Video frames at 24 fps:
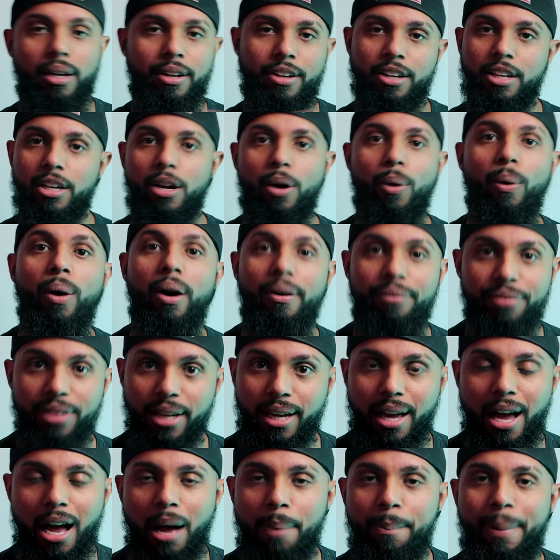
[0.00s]
of the
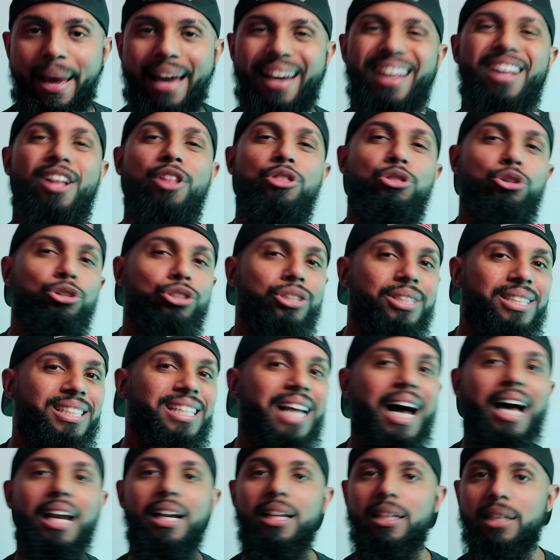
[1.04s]
combat. There's
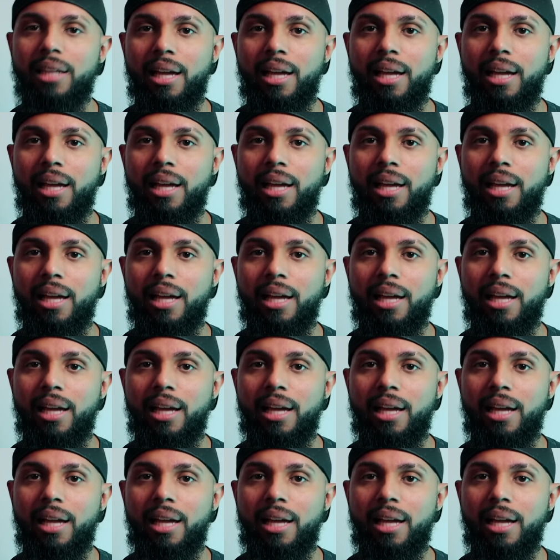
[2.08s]
not a